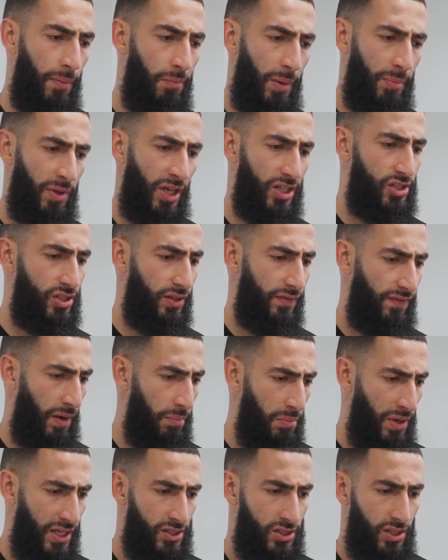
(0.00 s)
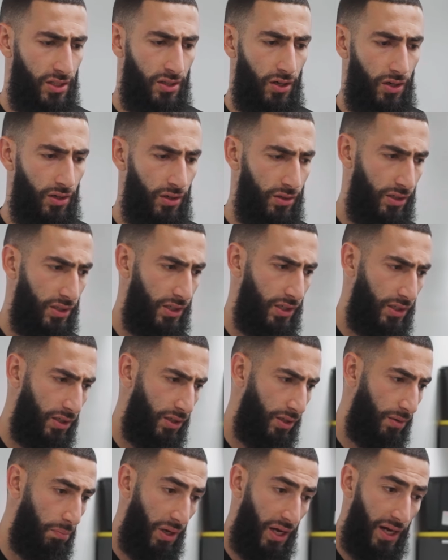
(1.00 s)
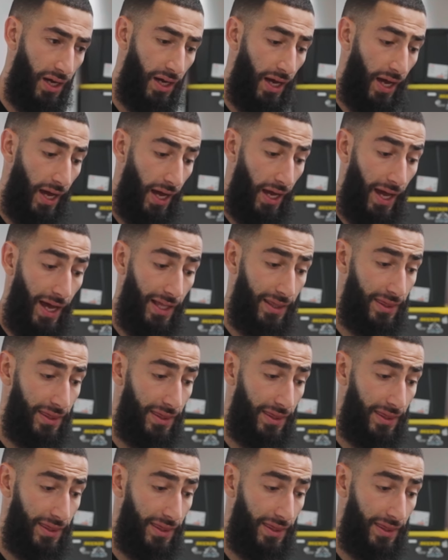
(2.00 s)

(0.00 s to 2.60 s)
I'm not sure if I mentioned earlier, but I had